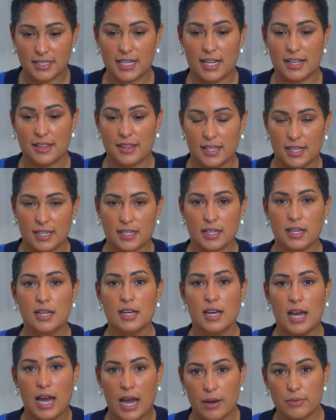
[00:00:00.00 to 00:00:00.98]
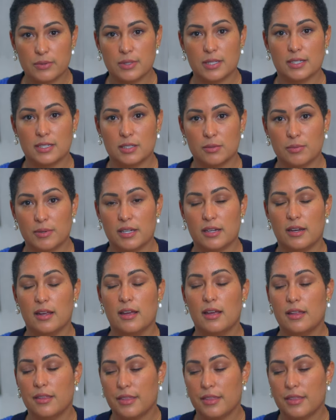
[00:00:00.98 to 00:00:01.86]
did I think I was gonna spend